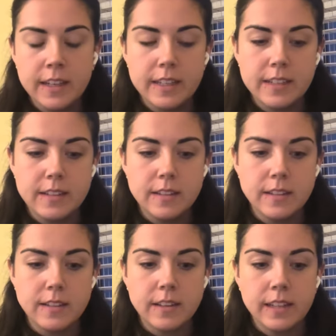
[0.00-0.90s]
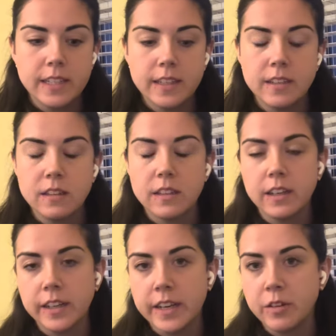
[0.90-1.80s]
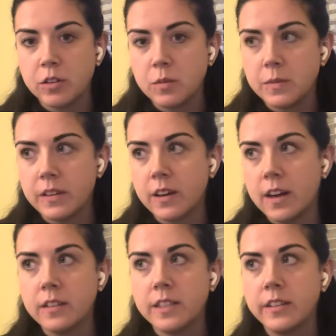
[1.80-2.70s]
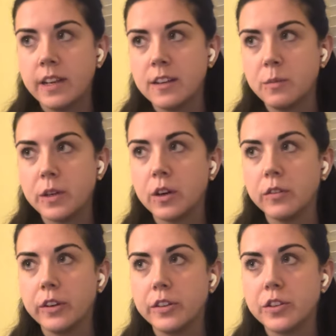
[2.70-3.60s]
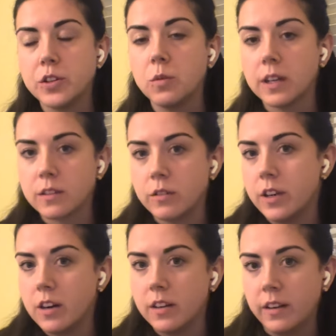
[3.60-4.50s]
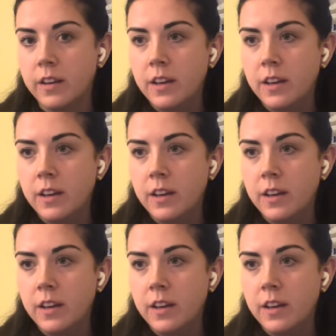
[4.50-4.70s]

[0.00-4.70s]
is linking the learning outcomes and the content that has to be covered to what's going on